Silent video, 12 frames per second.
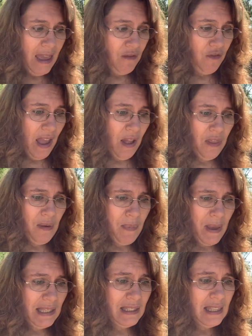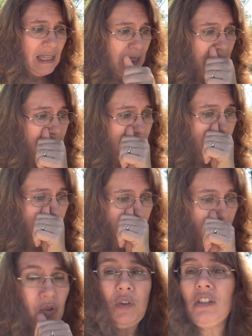have found the best thing
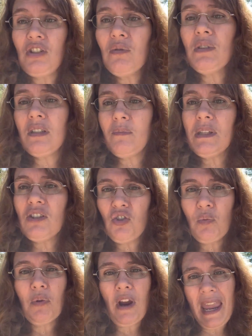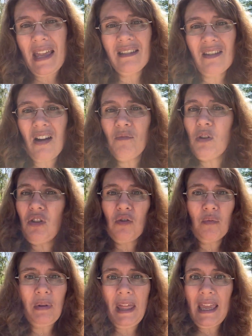you can do is to be super hands-on with your
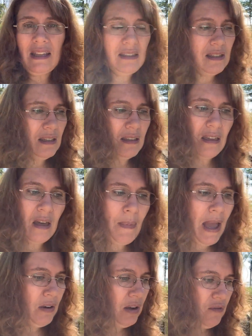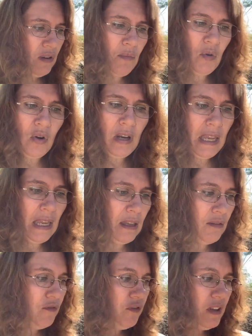plants. Come out every
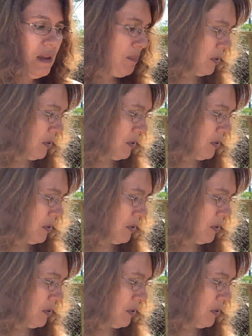morning, flip